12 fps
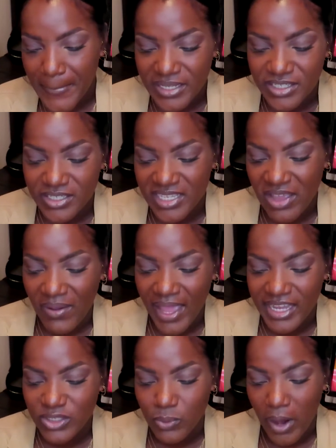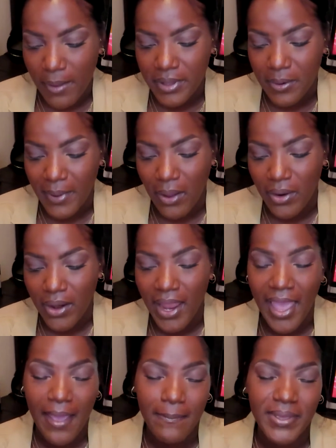Giselle asked Robyn about her
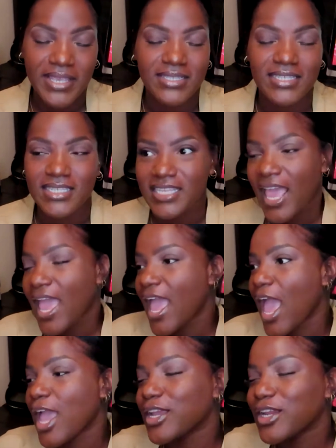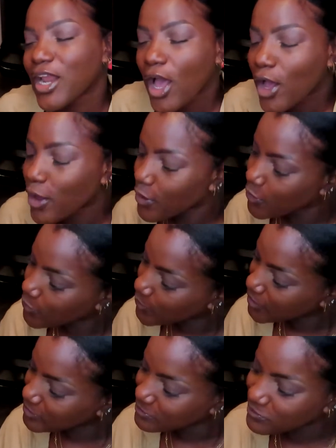hat business, and you
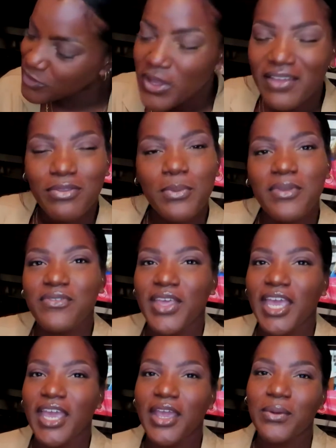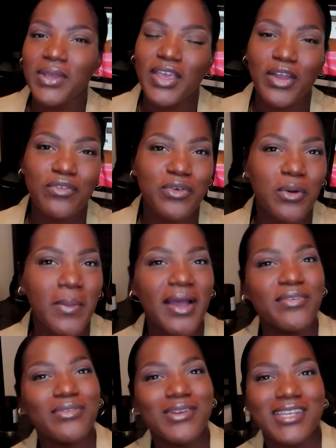know, you have to be very careful
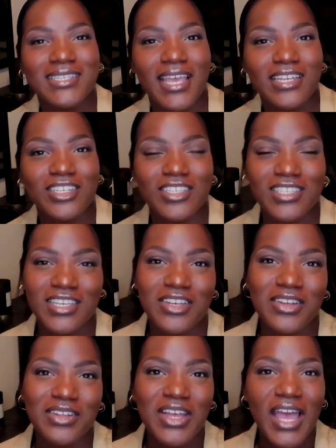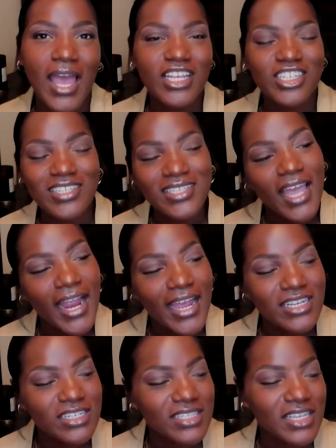about friends like Giselle. Just like
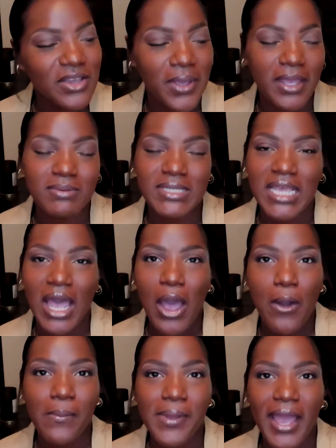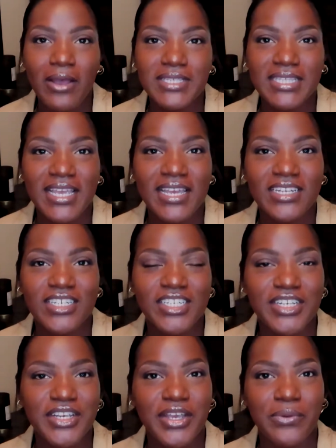how Giselle came to her open house last
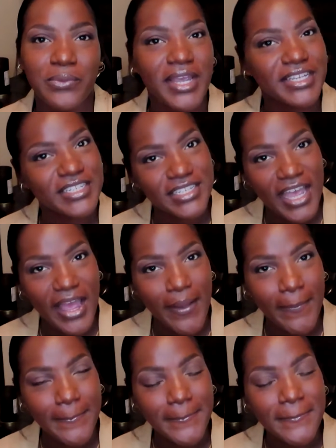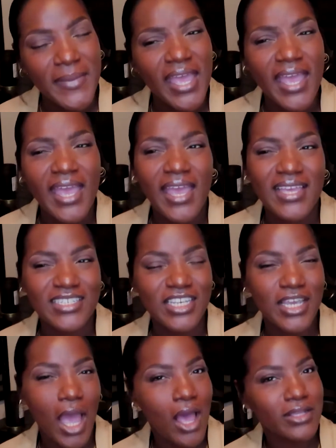year and wrecked shop, she
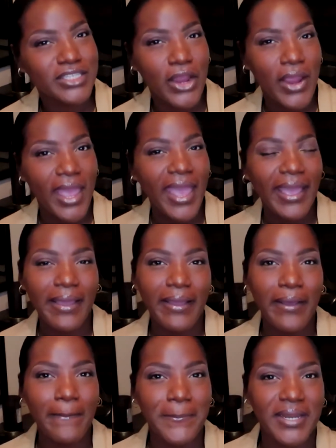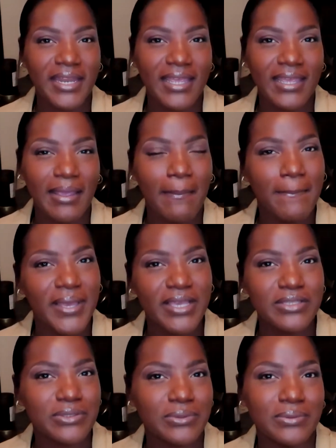calls her hat company
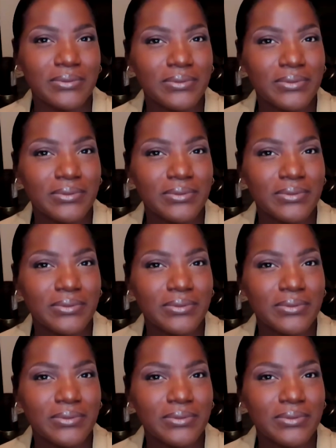Embezzle.